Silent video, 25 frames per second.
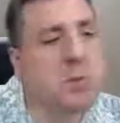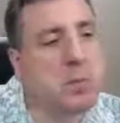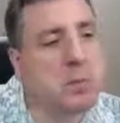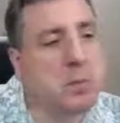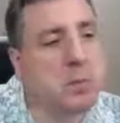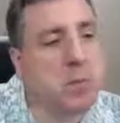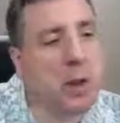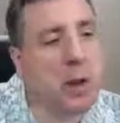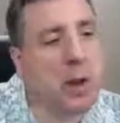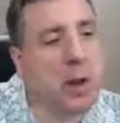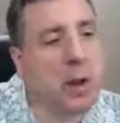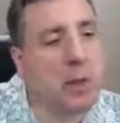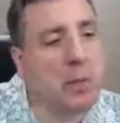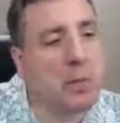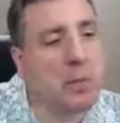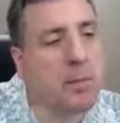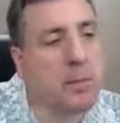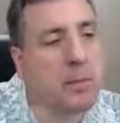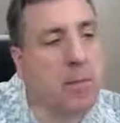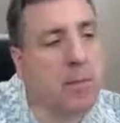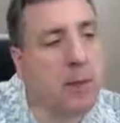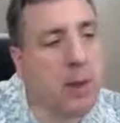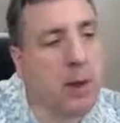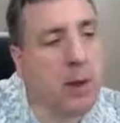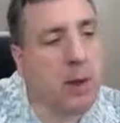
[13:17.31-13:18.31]
Okay.
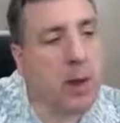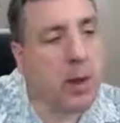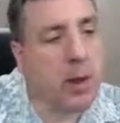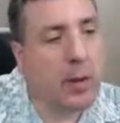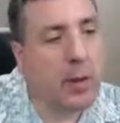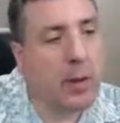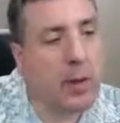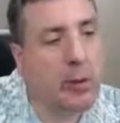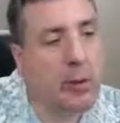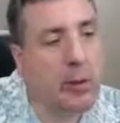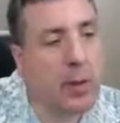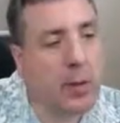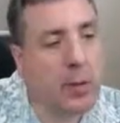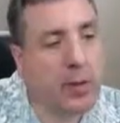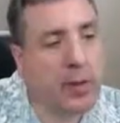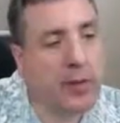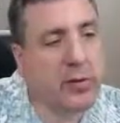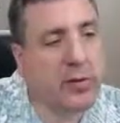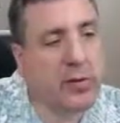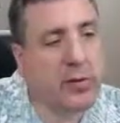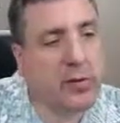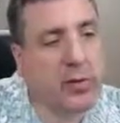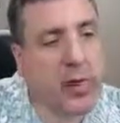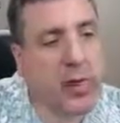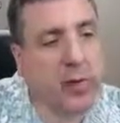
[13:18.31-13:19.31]
And this
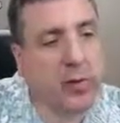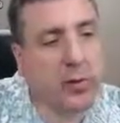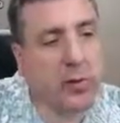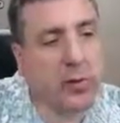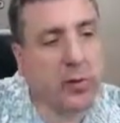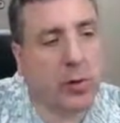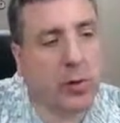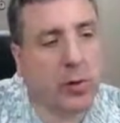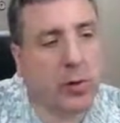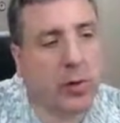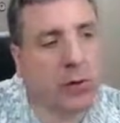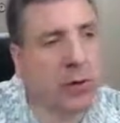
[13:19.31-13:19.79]
is also known as your